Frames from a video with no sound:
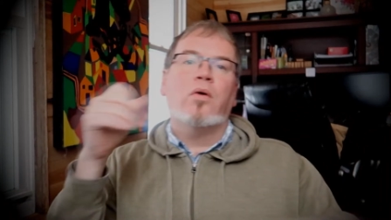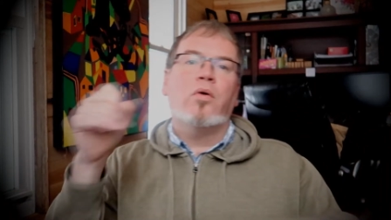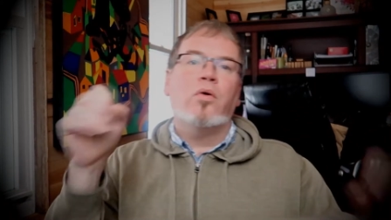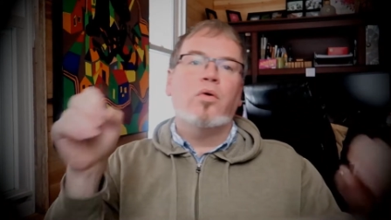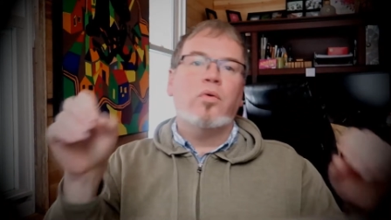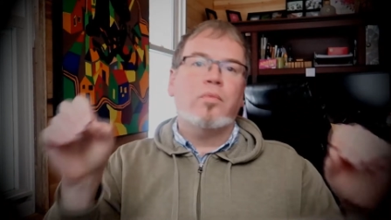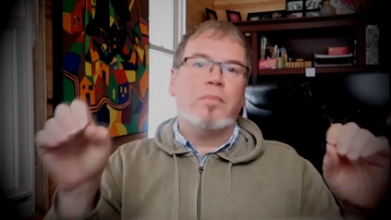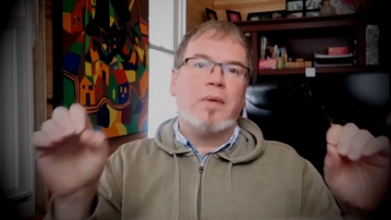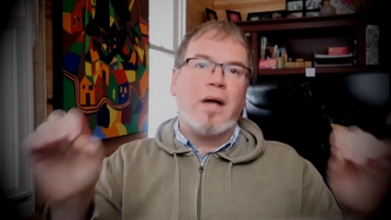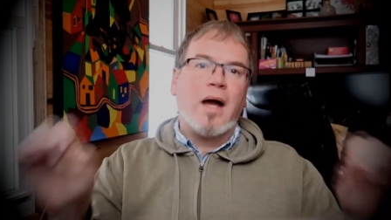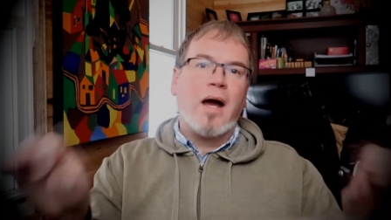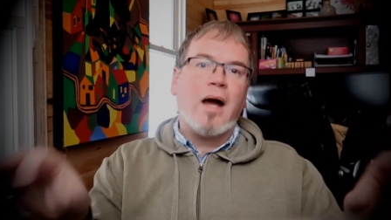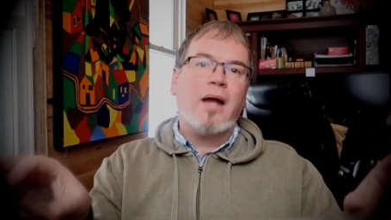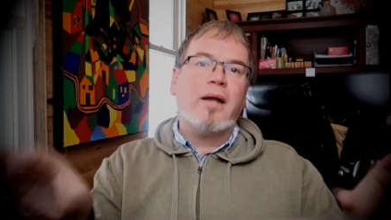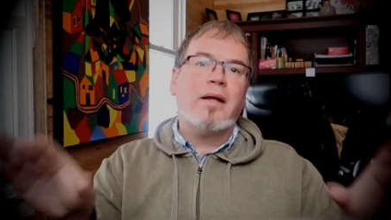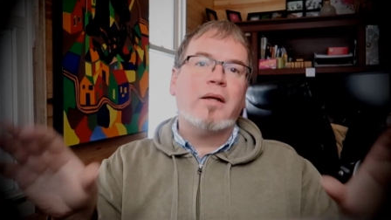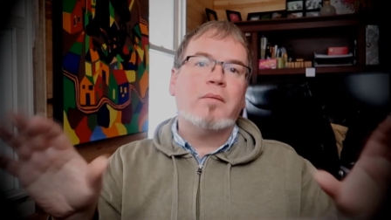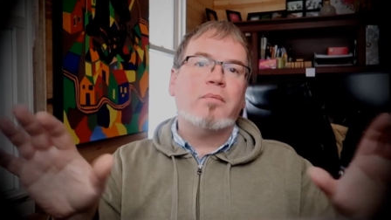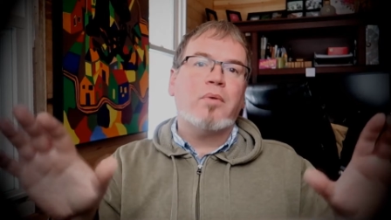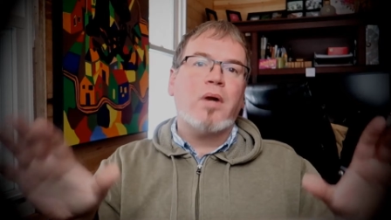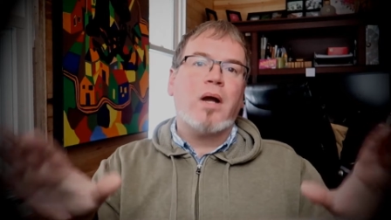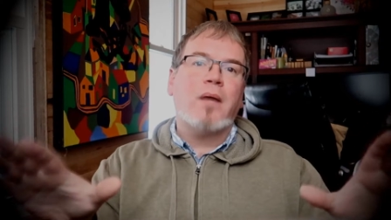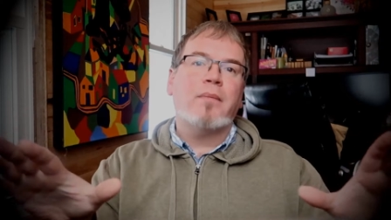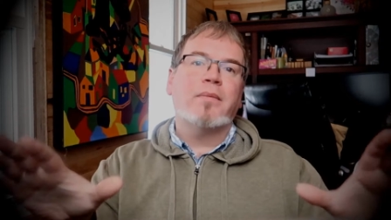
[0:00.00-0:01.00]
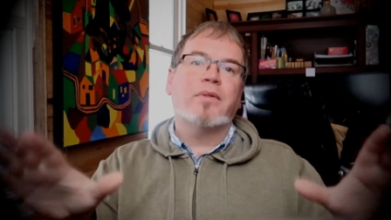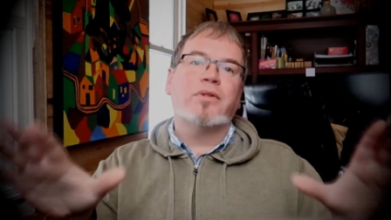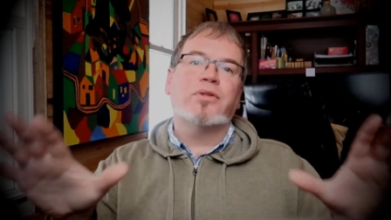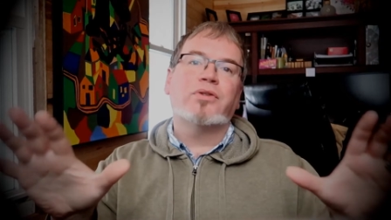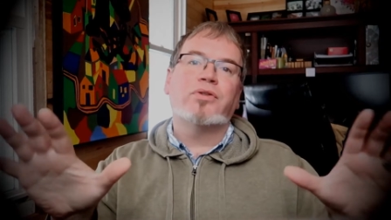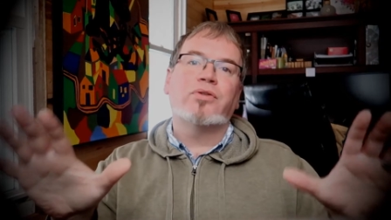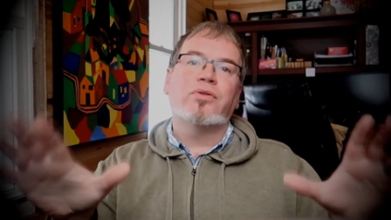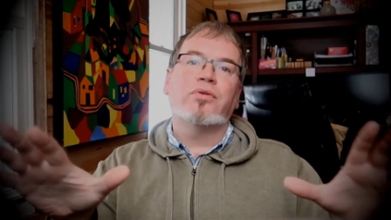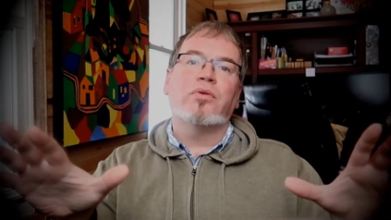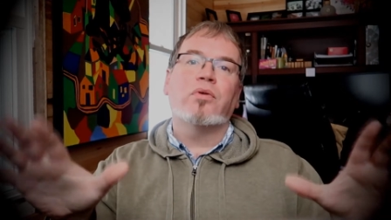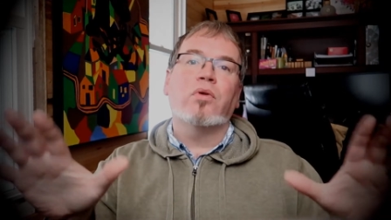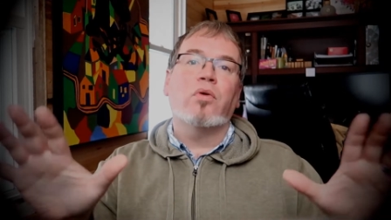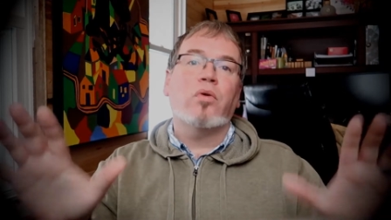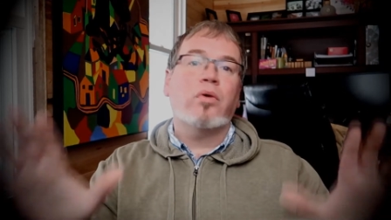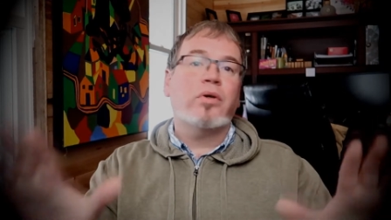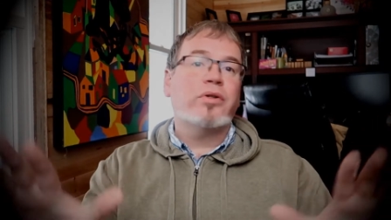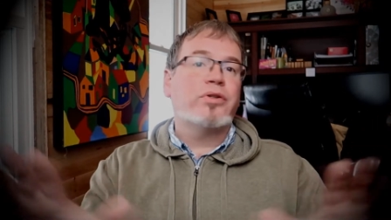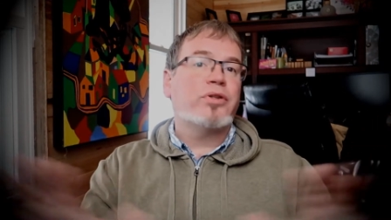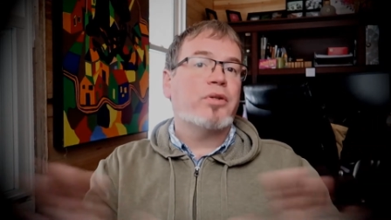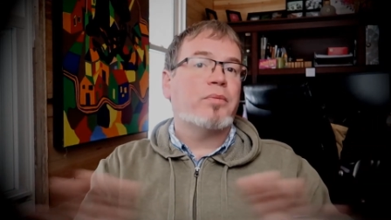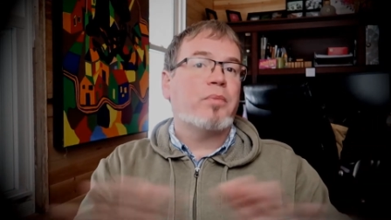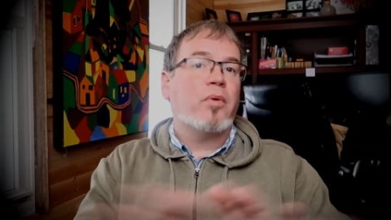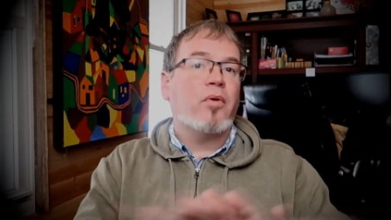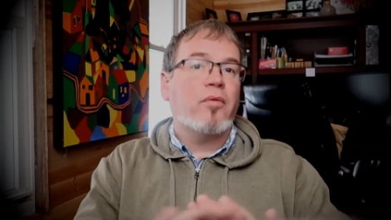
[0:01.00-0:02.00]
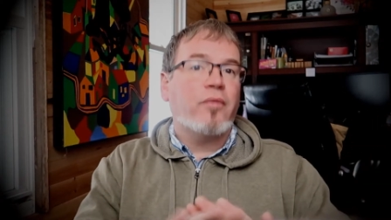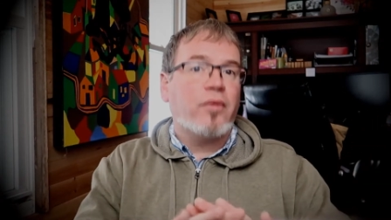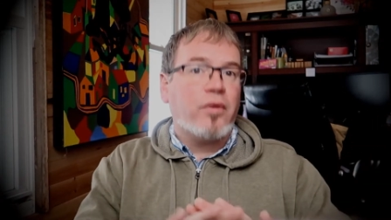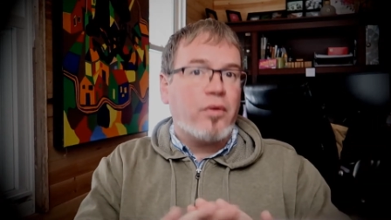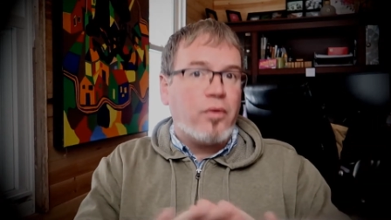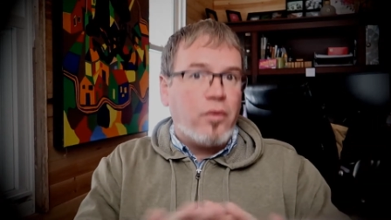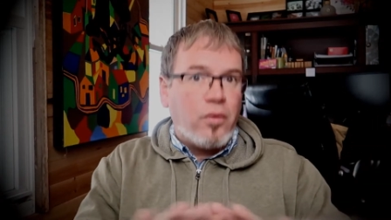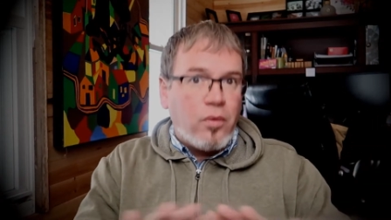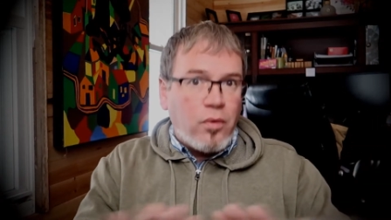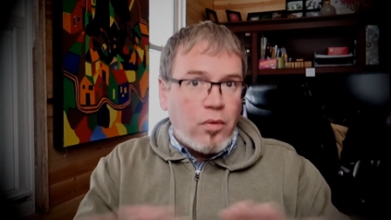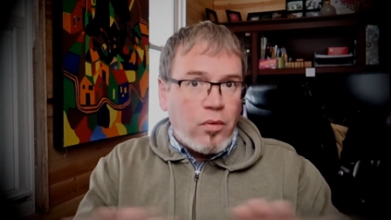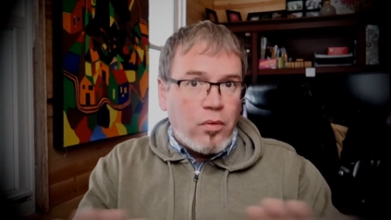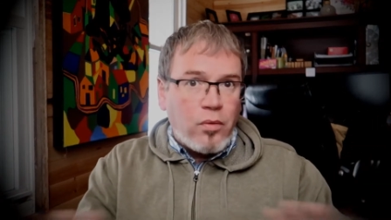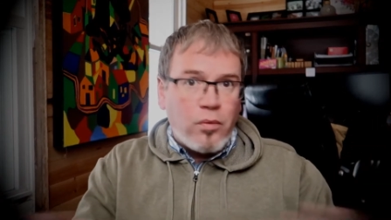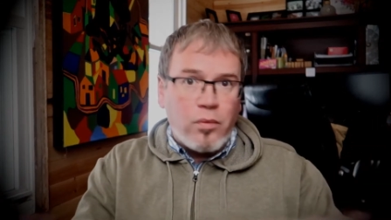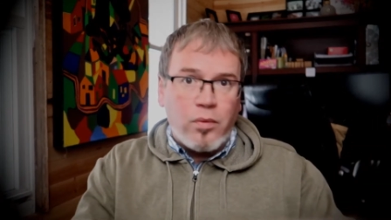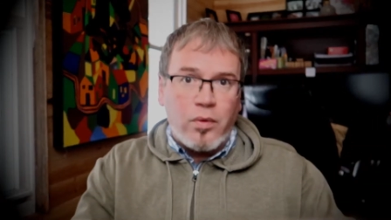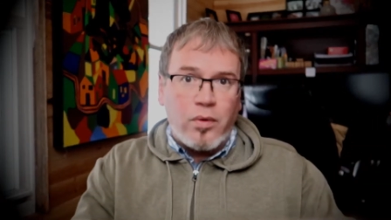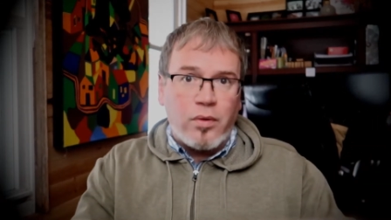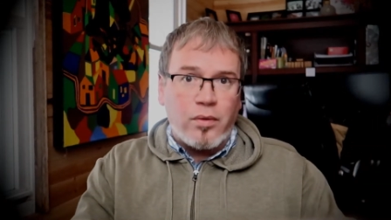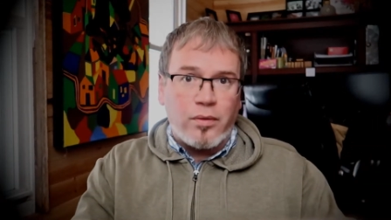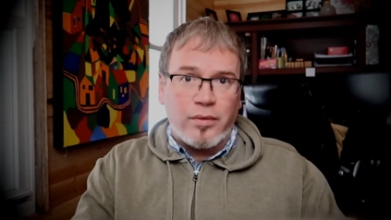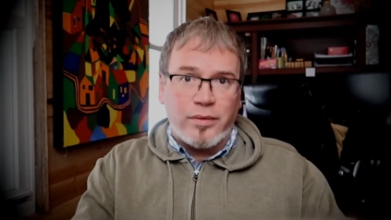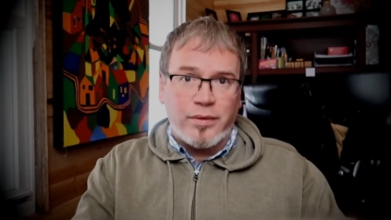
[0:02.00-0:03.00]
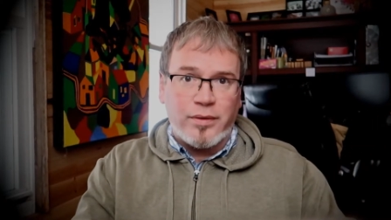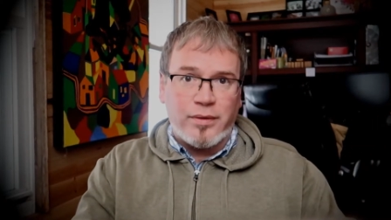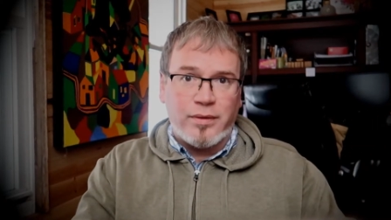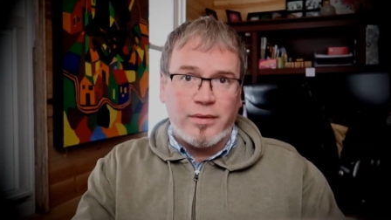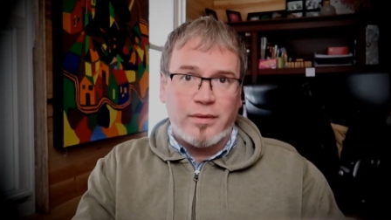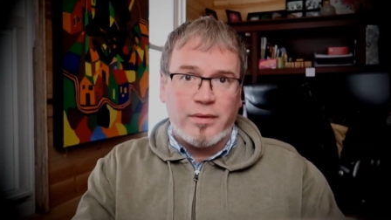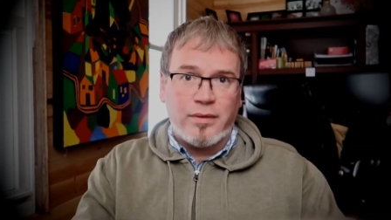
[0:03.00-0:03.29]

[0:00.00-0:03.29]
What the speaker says: whom God had promised true lordship over the whole world.